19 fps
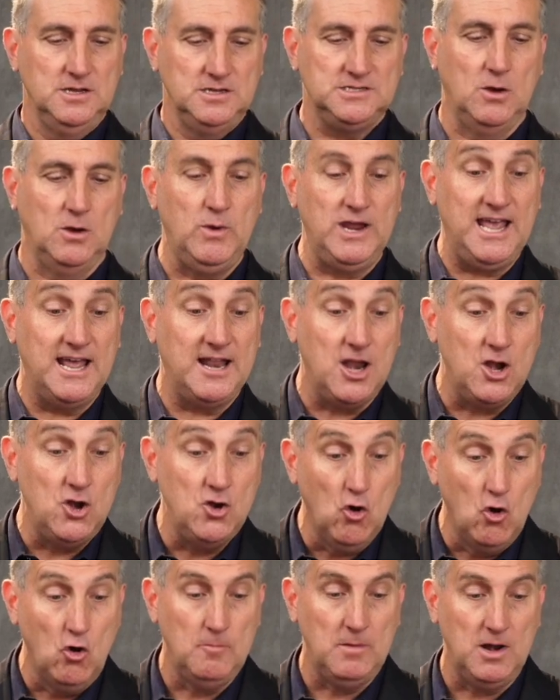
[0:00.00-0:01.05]
So we get a
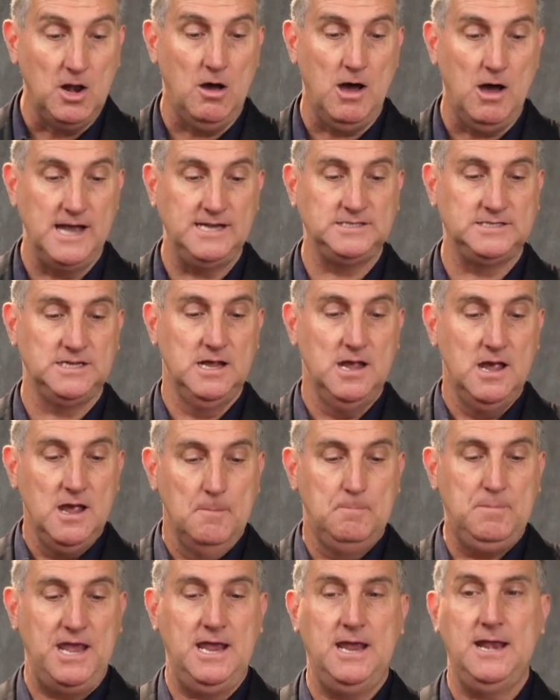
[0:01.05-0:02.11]
normalised
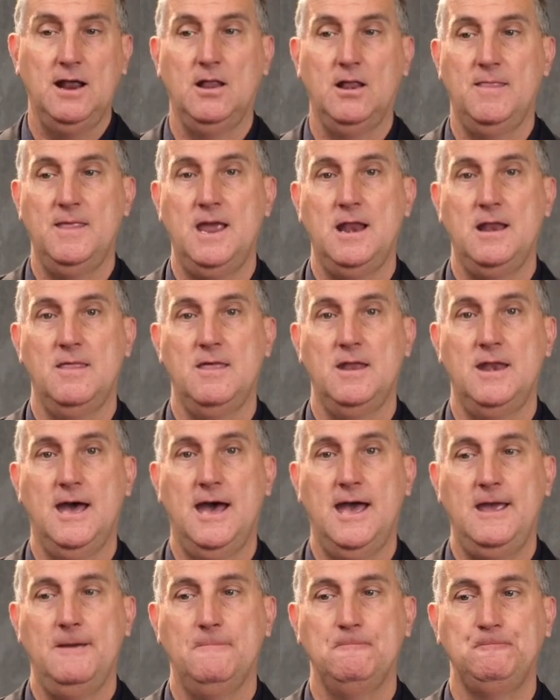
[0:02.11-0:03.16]
P&L at the end of the
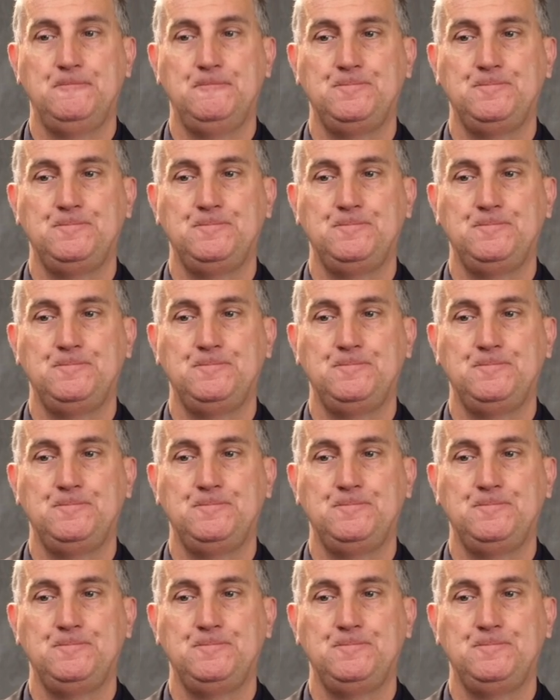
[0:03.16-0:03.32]
day.